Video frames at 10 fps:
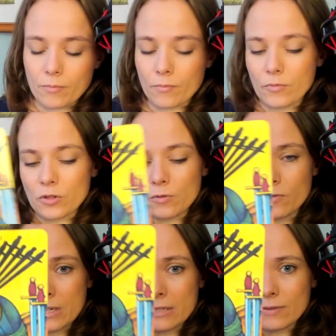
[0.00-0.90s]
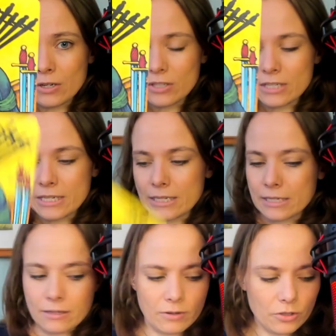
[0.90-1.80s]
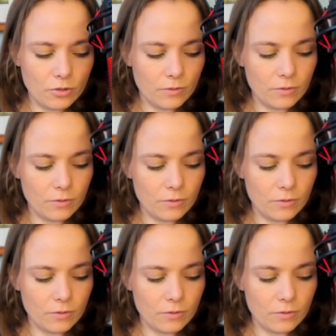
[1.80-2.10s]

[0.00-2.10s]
You're being very sneaky here, aren't you?